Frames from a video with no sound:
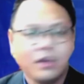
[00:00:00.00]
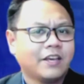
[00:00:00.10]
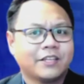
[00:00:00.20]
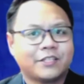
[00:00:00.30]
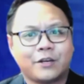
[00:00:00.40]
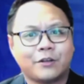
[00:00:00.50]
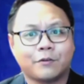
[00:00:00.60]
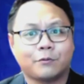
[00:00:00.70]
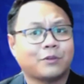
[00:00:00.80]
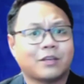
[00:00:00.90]
Series of
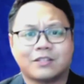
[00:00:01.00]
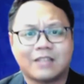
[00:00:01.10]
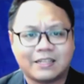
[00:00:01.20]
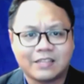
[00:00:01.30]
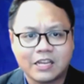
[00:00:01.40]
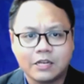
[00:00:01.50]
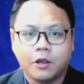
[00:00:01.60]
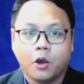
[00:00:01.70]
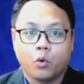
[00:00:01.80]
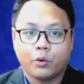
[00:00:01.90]
2019,
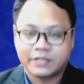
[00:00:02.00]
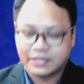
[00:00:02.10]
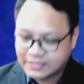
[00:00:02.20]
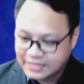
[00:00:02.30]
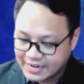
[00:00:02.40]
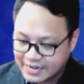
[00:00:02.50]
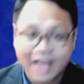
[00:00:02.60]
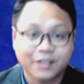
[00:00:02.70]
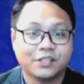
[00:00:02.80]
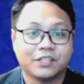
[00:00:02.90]
which is the
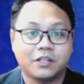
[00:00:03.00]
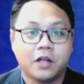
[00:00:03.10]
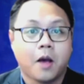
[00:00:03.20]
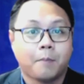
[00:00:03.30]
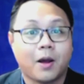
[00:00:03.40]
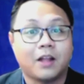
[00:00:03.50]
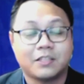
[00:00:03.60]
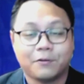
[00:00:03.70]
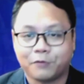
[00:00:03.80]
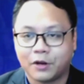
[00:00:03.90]
National Policy
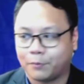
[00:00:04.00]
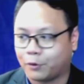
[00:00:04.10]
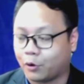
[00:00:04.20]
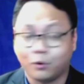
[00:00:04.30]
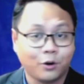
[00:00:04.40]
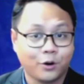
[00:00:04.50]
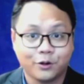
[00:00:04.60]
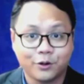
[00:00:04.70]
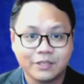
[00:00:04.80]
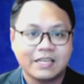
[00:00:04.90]
Framework on
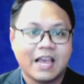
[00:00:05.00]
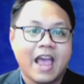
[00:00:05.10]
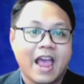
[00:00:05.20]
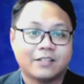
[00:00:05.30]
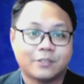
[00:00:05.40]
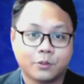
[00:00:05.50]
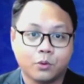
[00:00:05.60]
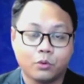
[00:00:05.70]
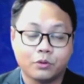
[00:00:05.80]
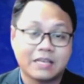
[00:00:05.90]
Learners and
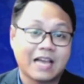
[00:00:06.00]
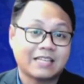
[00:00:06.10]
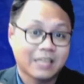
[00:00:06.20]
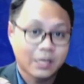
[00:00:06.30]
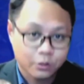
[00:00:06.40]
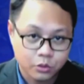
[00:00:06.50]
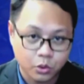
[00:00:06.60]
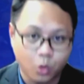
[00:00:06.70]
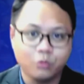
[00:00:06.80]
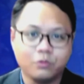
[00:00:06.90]
Schools as
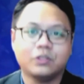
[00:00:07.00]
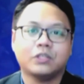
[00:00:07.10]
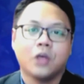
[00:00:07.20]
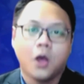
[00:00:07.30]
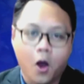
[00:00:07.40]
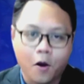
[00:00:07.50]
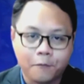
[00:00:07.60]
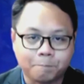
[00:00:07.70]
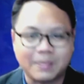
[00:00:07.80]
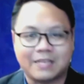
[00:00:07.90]
Zones of
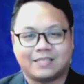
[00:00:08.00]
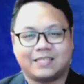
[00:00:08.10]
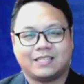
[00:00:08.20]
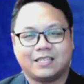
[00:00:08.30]
Peace